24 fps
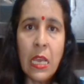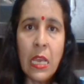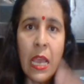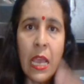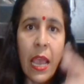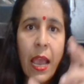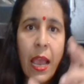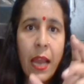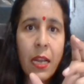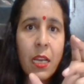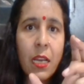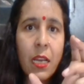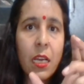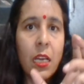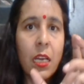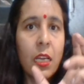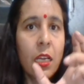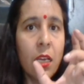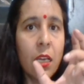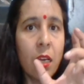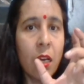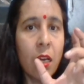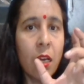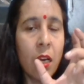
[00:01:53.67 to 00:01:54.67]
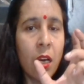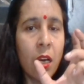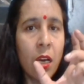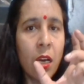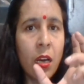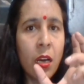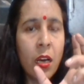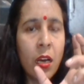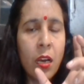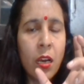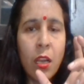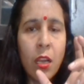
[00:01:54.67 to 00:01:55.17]
And
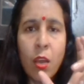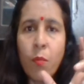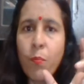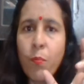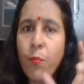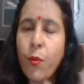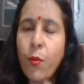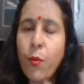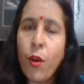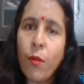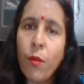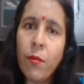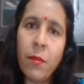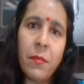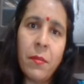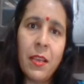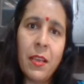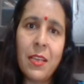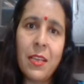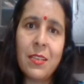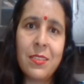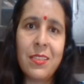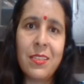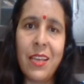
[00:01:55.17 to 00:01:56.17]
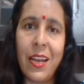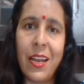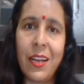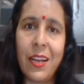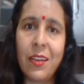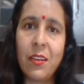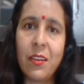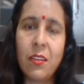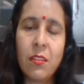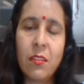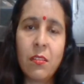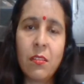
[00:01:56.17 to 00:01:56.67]
problem is
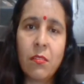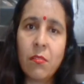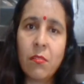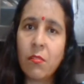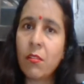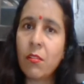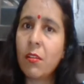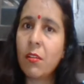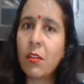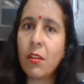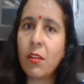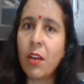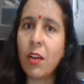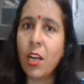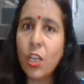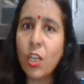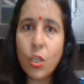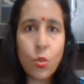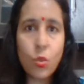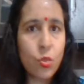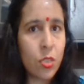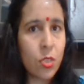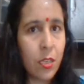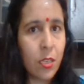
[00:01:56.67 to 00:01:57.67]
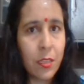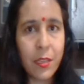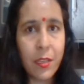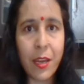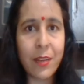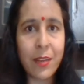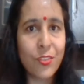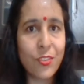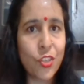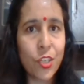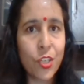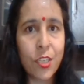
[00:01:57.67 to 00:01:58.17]
that continuously they
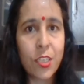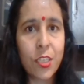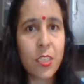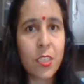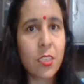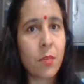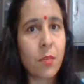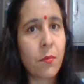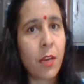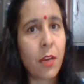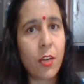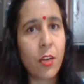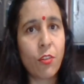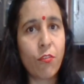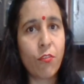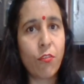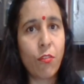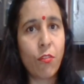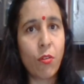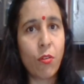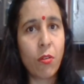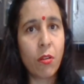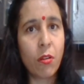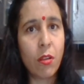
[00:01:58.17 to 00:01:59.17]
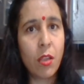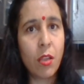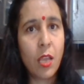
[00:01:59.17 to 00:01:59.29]
are generating some kind of log,